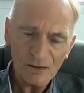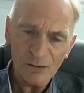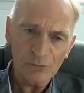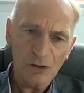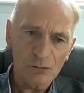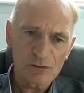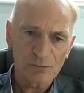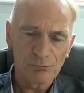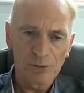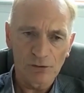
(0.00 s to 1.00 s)
You would always
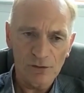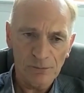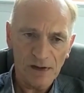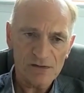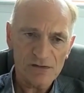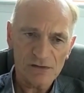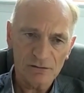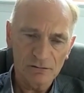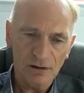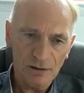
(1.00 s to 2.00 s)
be on the pitch.
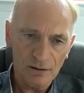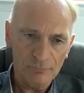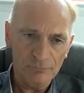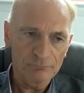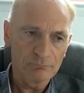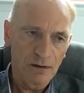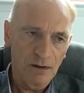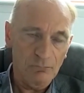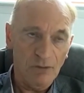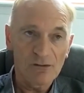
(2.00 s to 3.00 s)

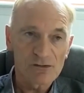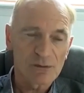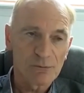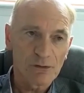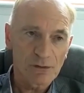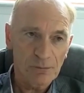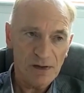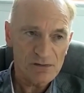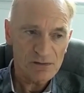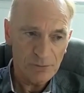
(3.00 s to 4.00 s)
Well, I used to be on the
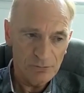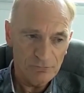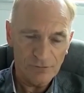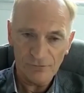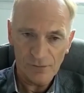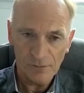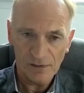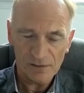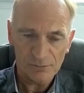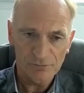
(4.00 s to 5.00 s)
pitch about 50
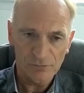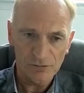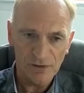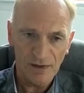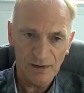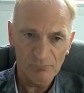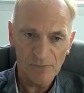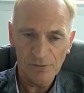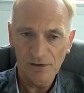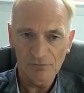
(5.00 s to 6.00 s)
minutes before the game,
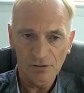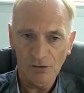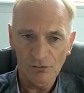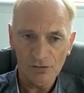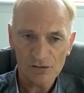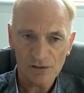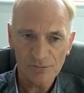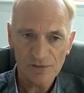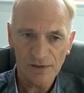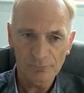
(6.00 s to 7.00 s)
maybe even longer
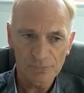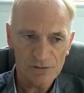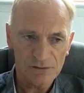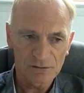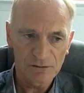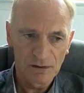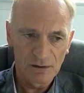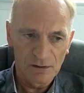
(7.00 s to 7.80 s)
sometimes, and